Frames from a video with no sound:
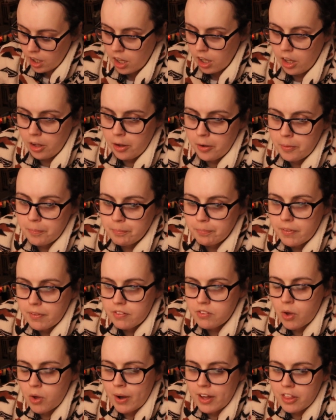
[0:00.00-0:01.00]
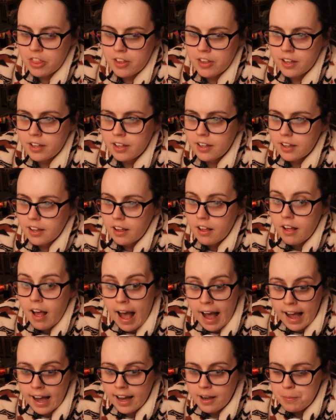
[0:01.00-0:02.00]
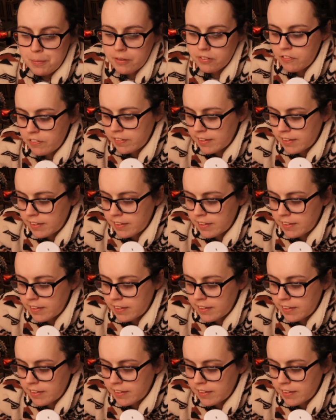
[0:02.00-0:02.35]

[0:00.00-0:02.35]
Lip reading: So I personally think that